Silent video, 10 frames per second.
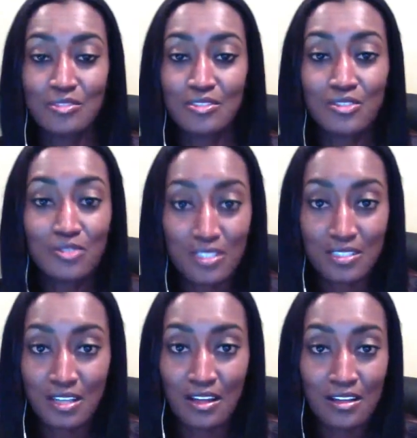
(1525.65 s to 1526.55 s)

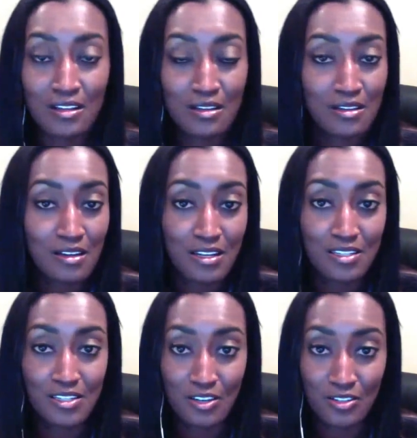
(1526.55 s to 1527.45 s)
students,
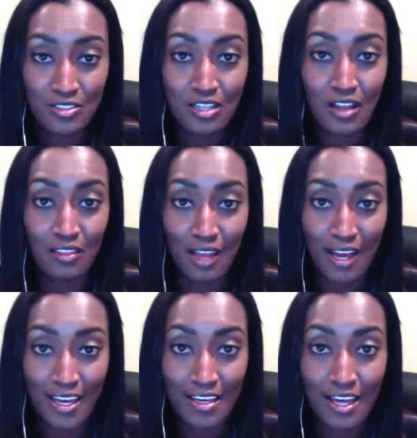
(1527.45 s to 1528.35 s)
adults
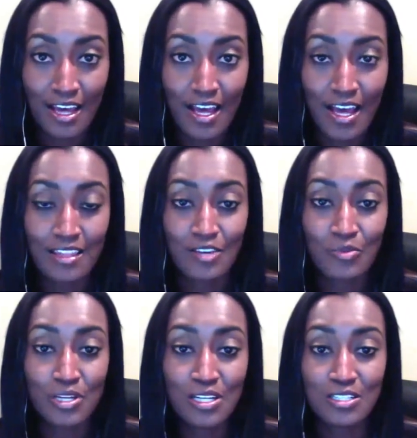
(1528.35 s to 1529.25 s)
alike, I think
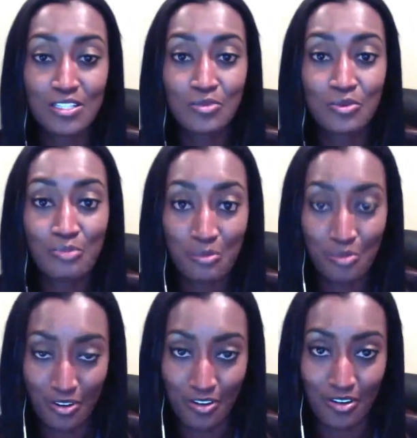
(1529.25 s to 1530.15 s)
we need to
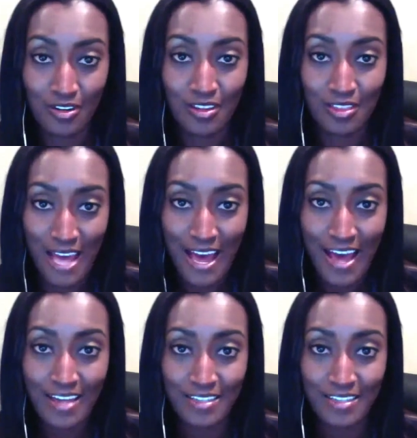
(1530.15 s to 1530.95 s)
remember that